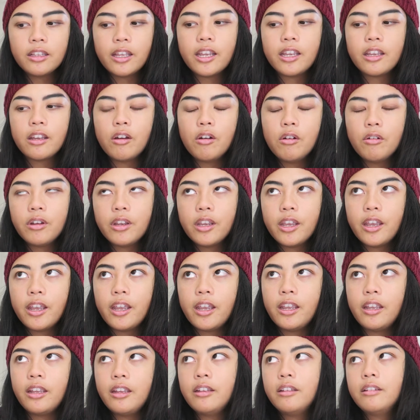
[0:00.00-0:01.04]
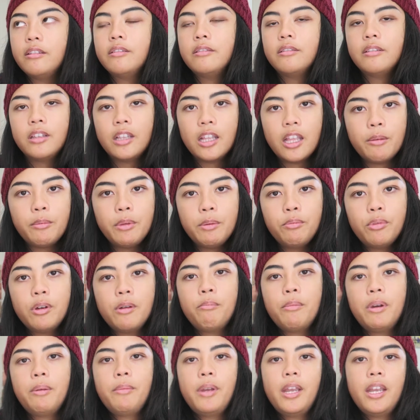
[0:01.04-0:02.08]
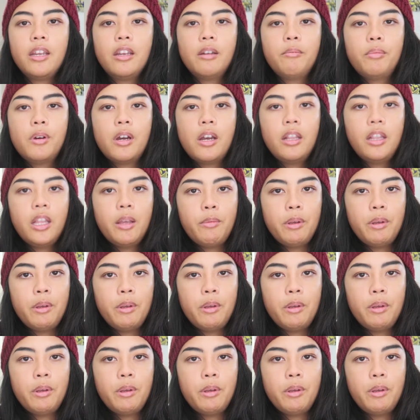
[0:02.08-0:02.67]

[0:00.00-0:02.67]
Like, okay, let me put my makeup on,